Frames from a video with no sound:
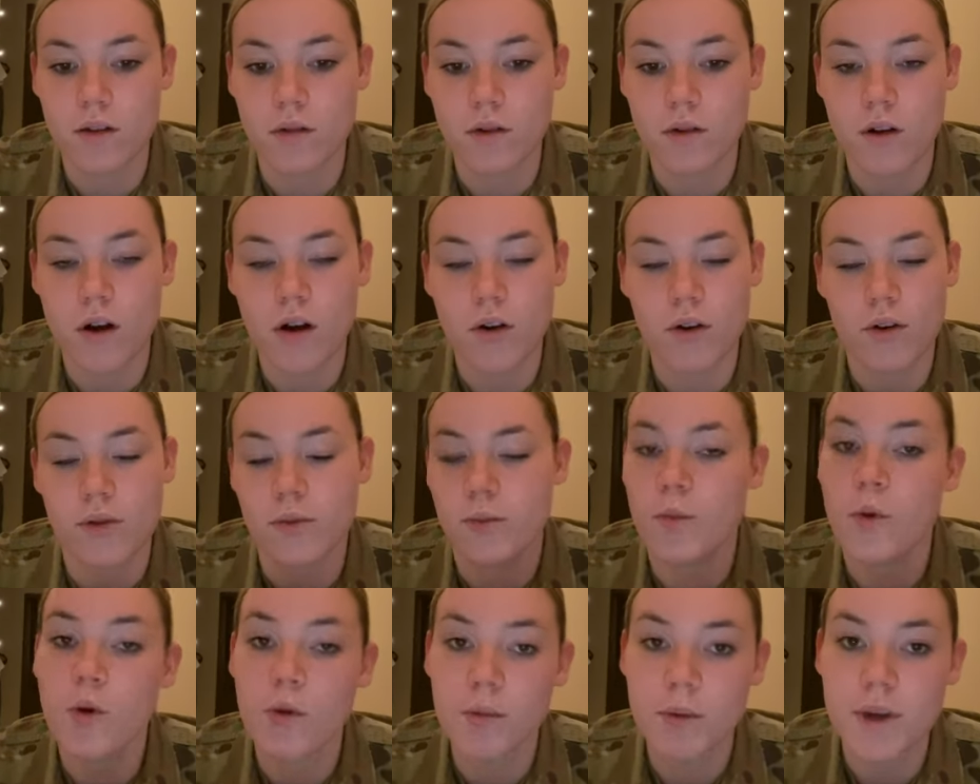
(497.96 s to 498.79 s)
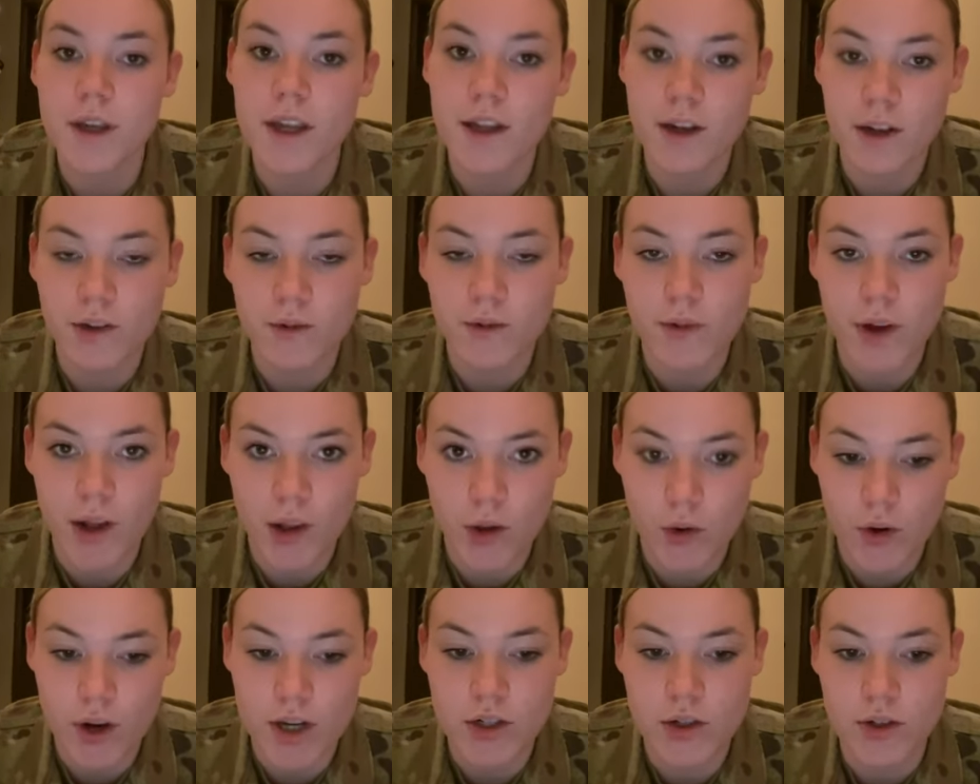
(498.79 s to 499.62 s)
or we'll begin
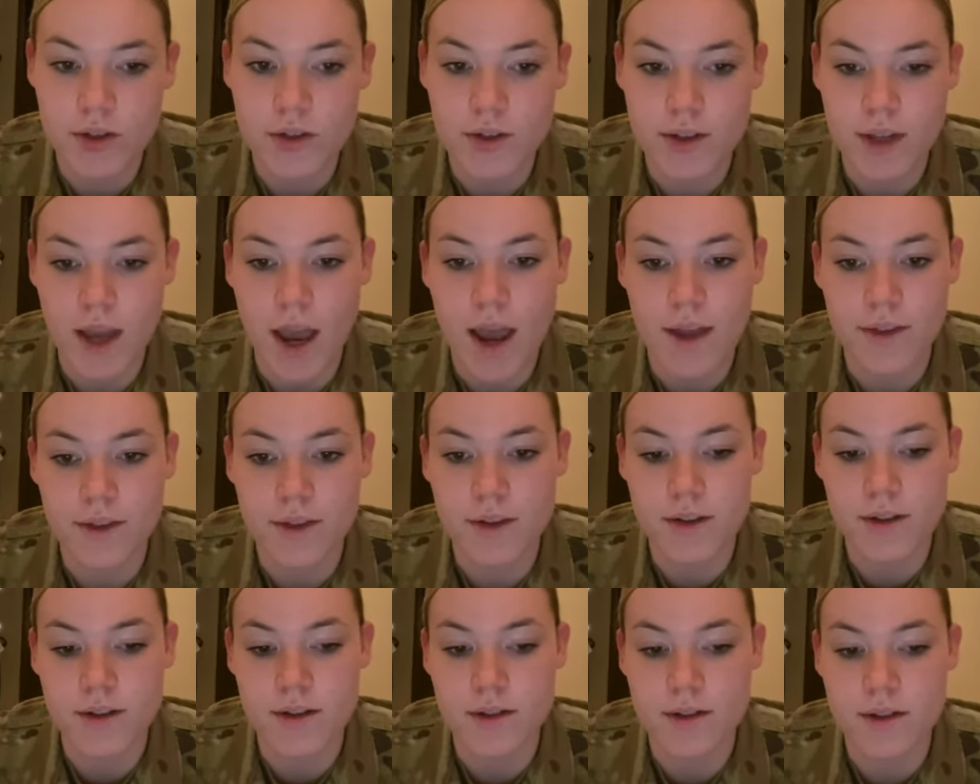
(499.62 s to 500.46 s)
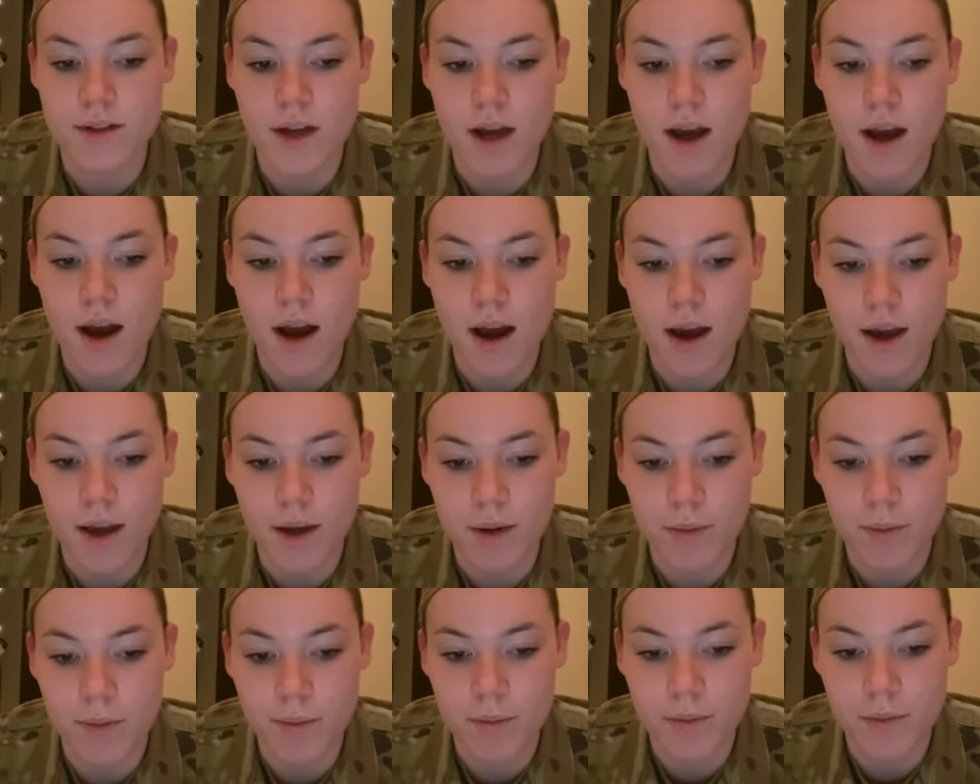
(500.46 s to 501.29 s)
evaluations at this
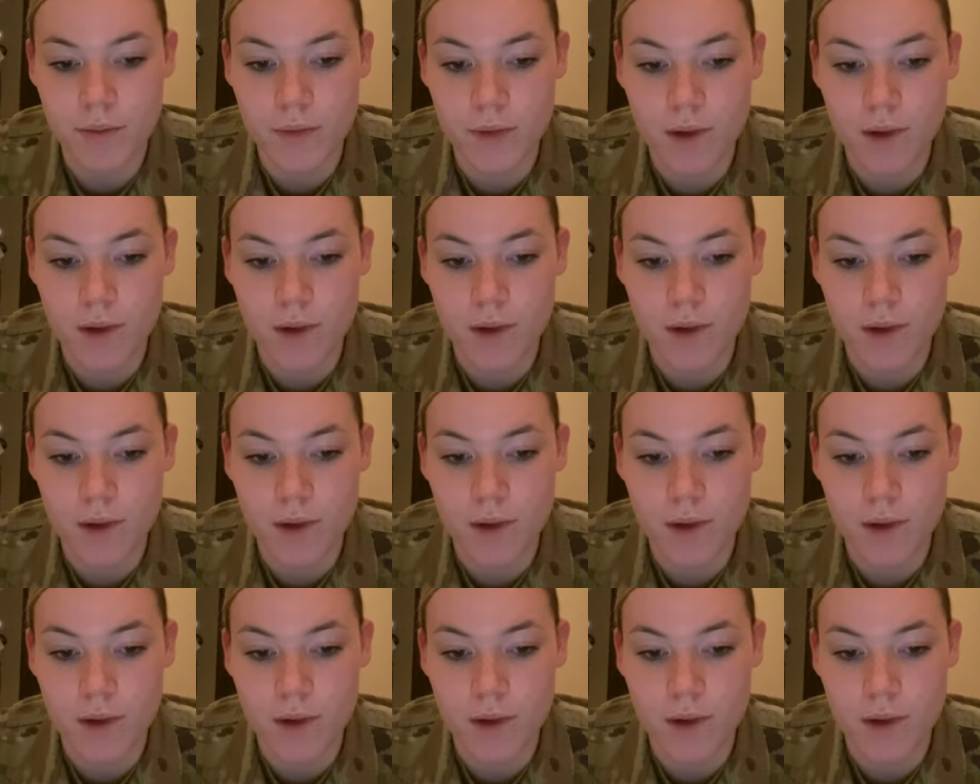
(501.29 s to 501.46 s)
time.